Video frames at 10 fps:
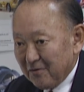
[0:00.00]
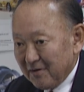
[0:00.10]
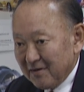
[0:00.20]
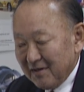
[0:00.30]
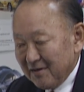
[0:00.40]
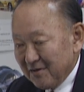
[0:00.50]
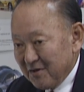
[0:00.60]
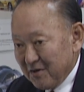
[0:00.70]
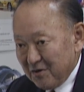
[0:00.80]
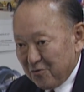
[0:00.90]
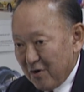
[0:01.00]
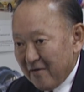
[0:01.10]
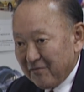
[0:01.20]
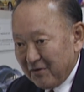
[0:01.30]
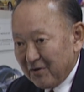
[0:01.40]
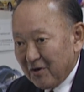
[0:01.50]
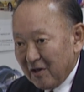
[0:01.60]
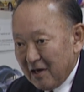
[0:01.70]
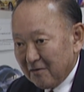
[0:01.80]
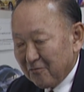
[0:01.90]
had drafted it all
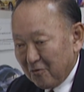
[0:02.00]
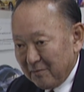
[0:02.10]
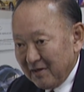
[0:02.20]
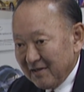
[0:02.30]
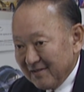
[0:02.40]
out for me.